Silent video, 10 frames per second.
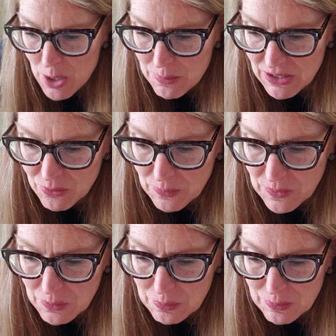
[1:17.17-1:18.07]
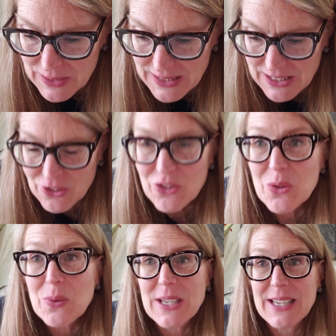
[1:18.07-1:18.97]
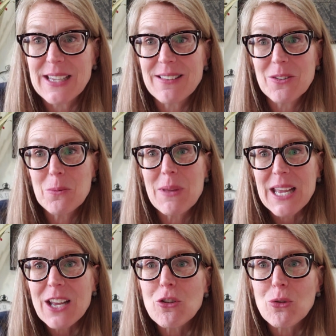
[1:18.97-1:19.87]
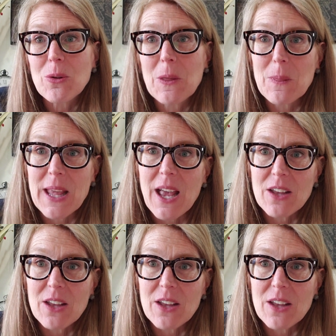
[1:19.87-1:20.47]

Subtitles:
Because what they're really doing is they're making sure that they